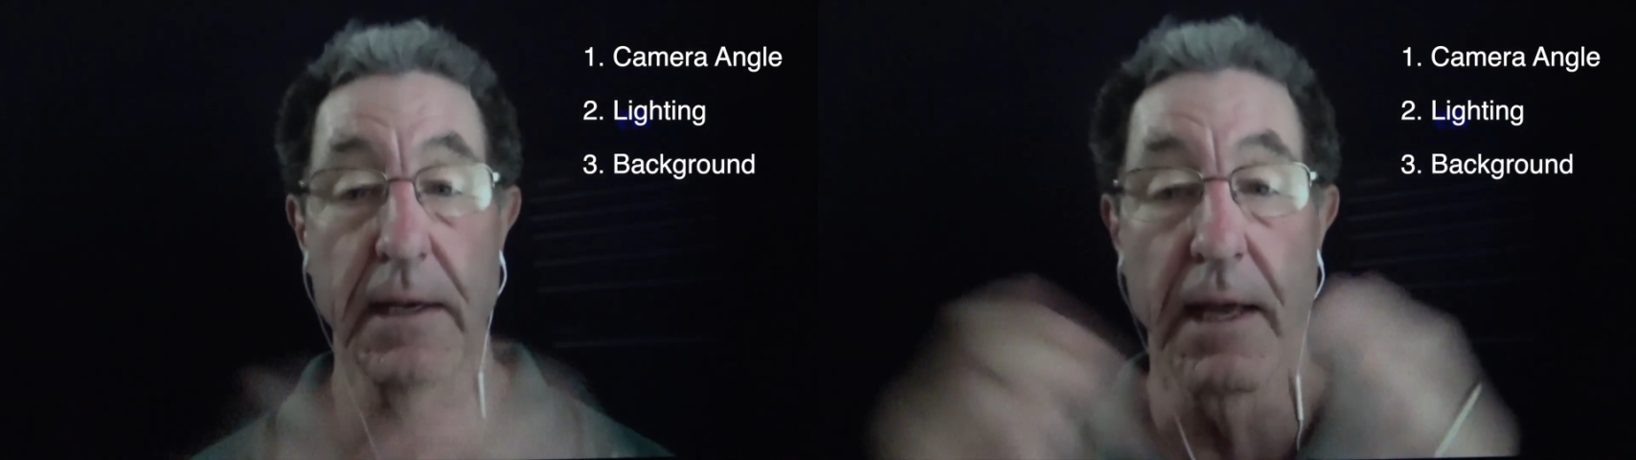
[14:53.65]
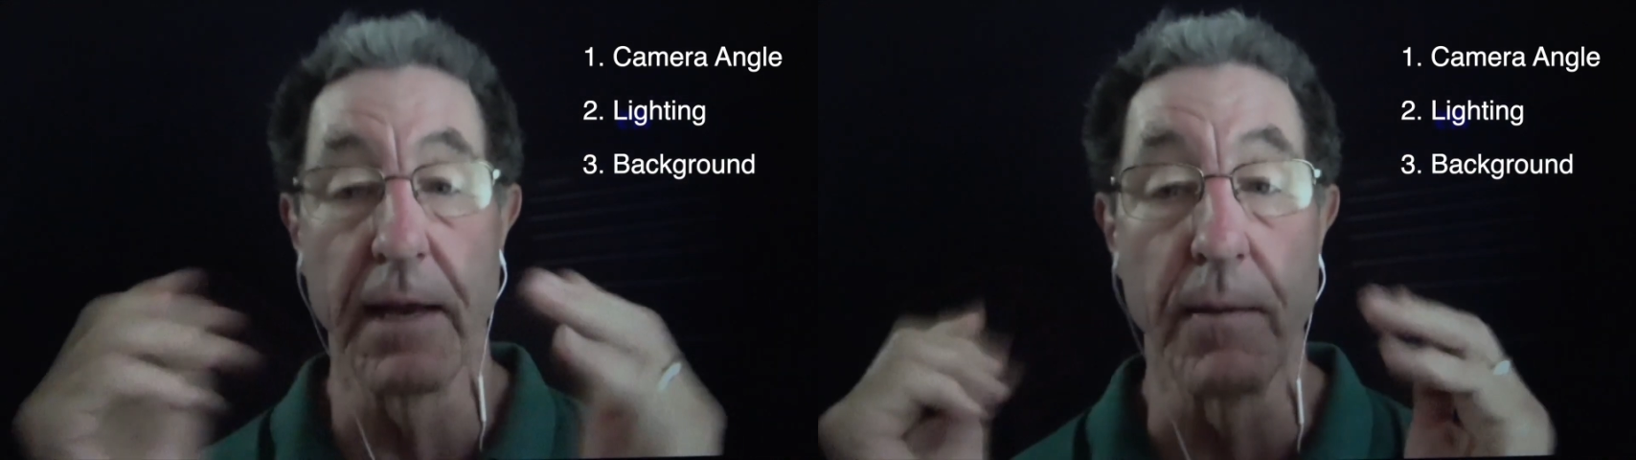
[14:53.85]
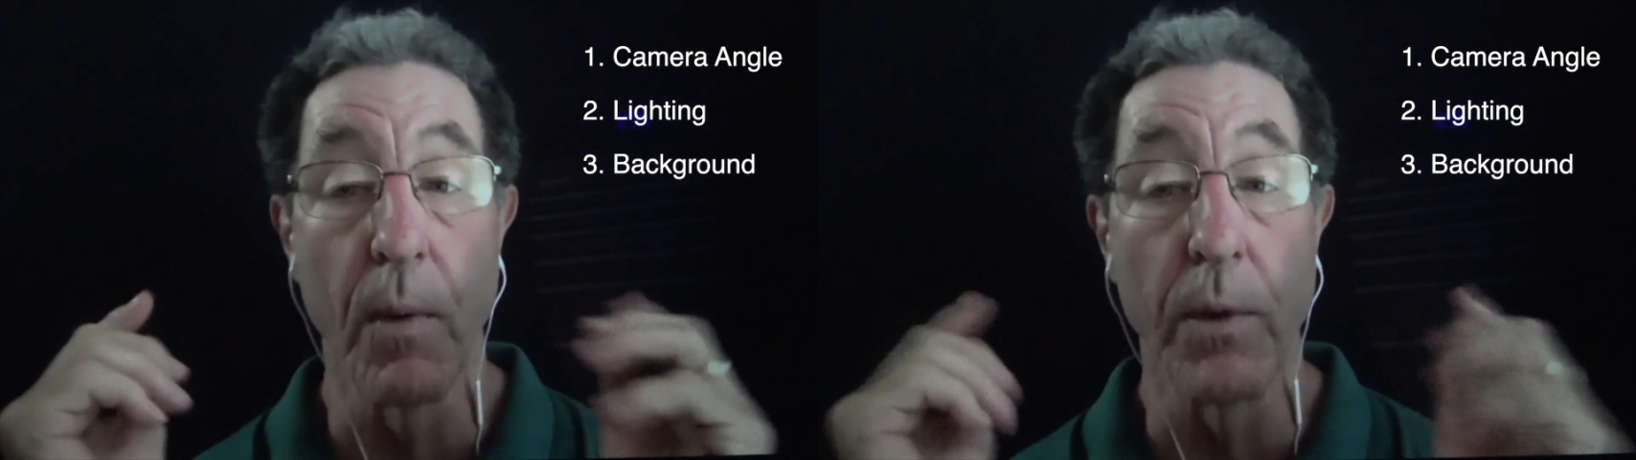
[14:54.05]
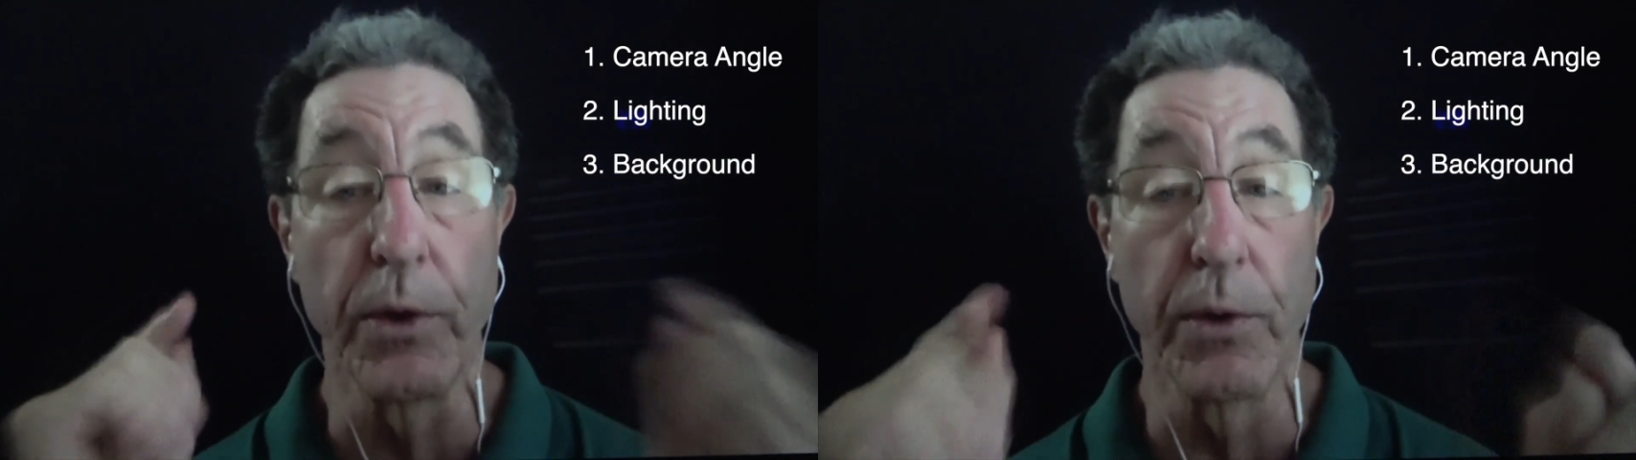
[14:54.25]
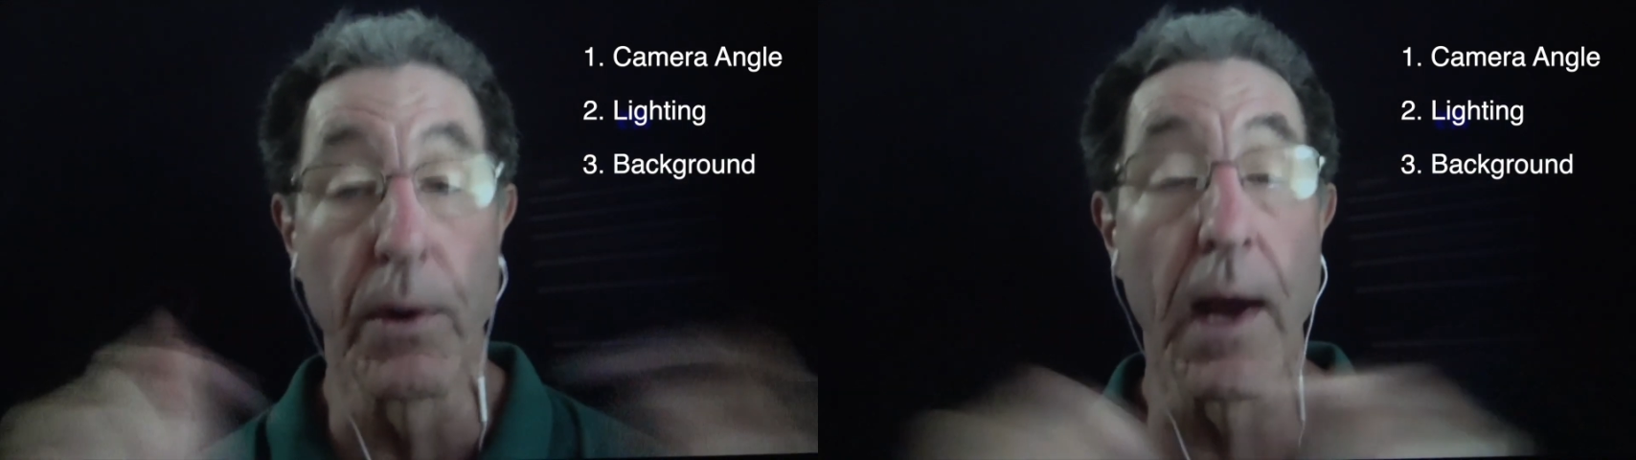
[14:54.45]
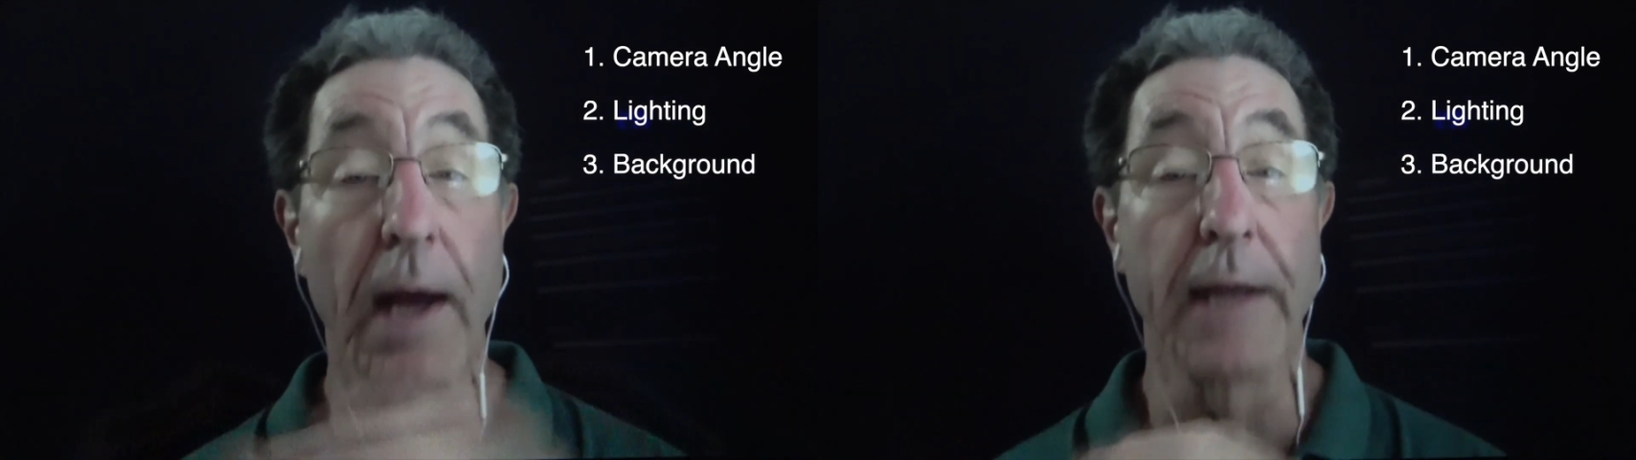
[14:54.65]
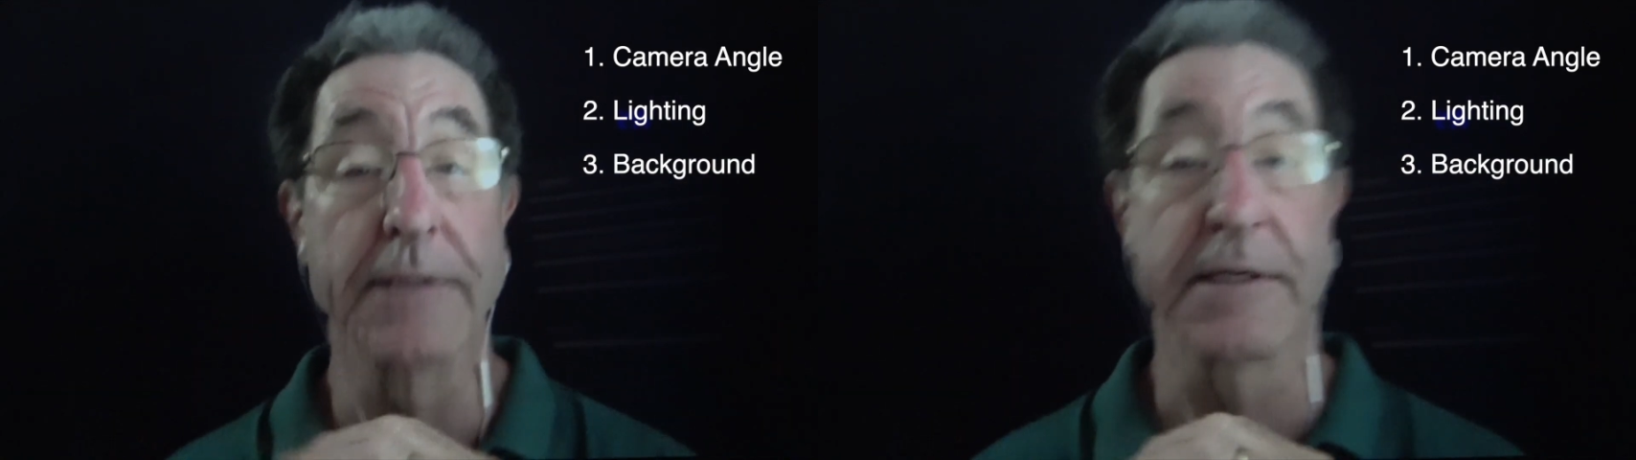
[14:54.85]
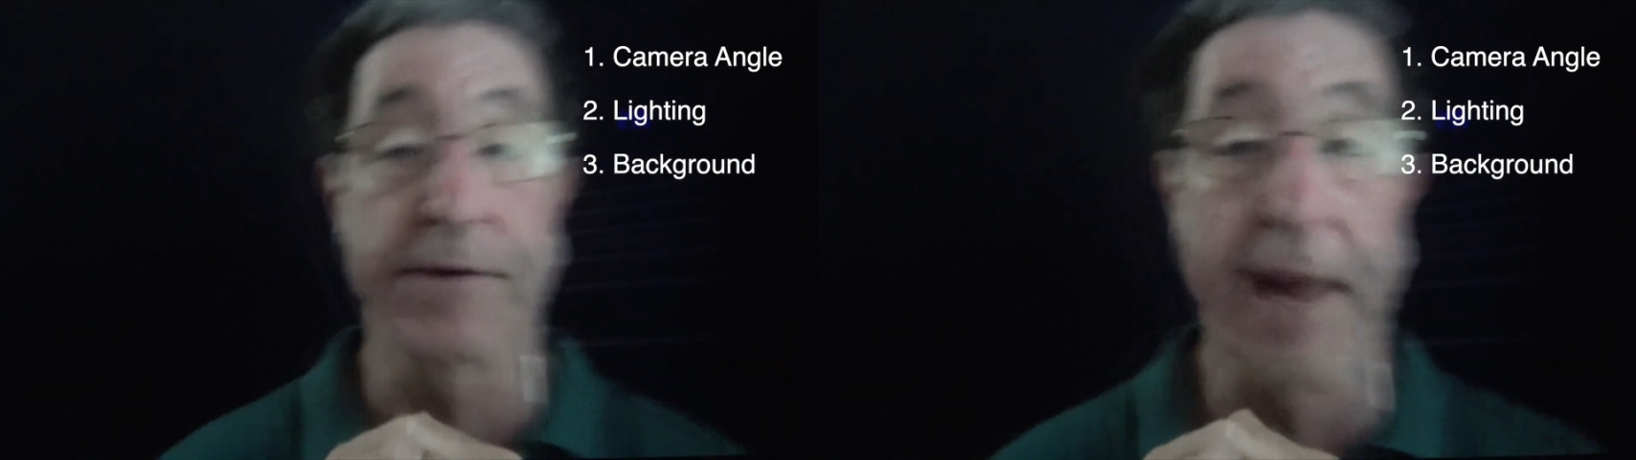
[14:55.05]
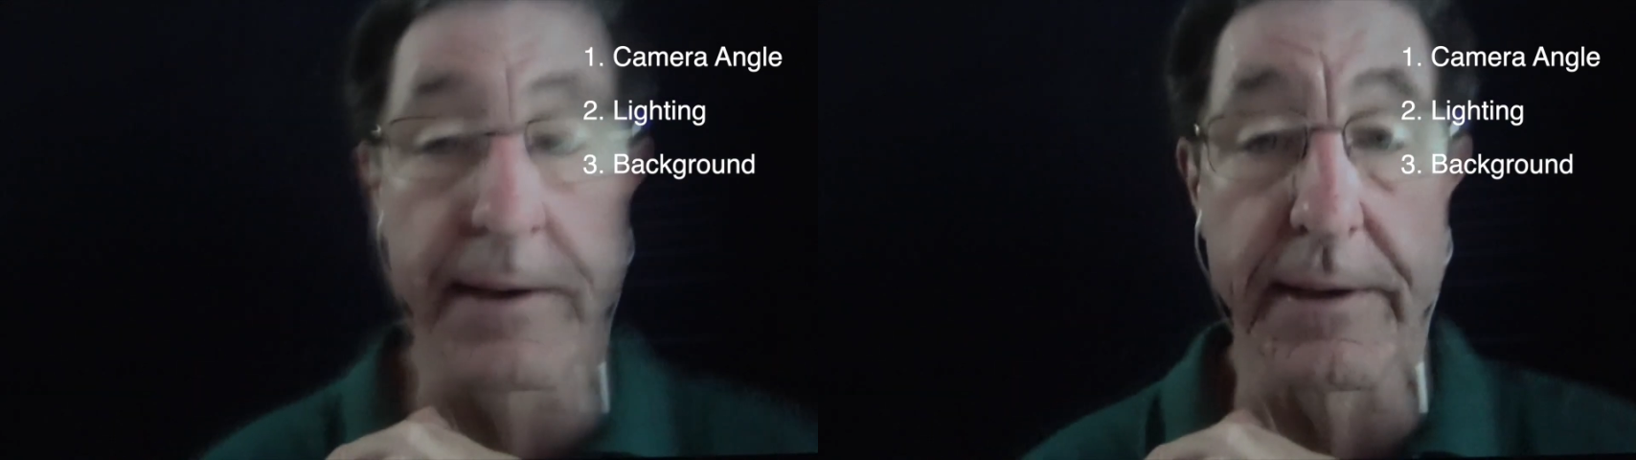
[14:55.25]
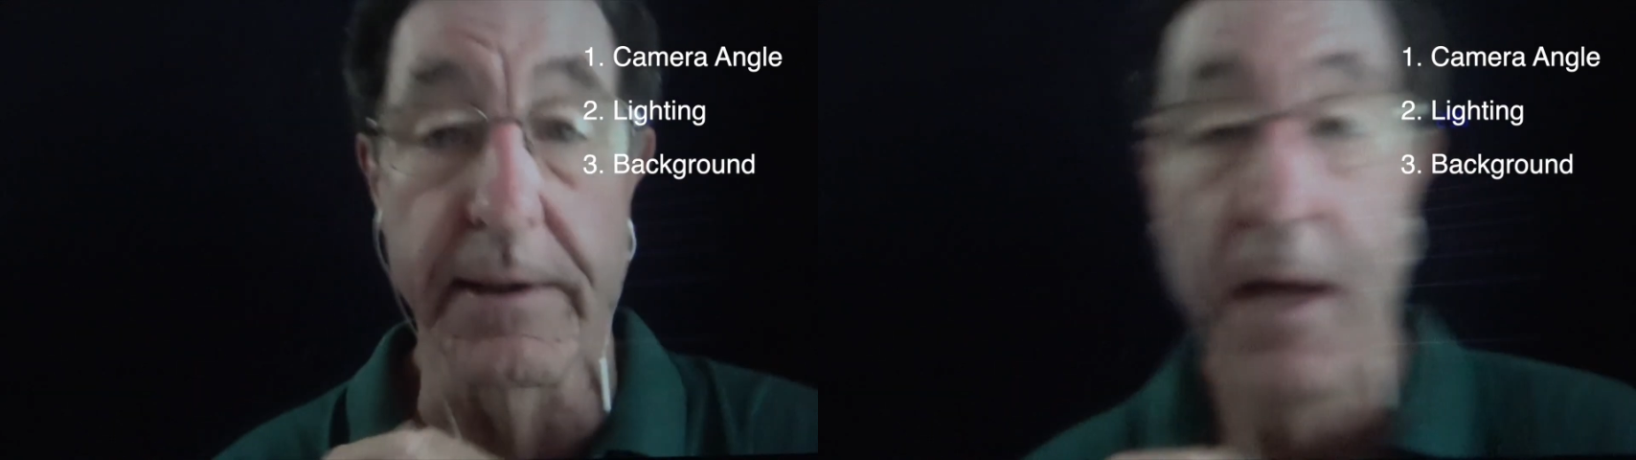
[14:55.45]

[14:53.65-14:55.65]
and your eye is attracted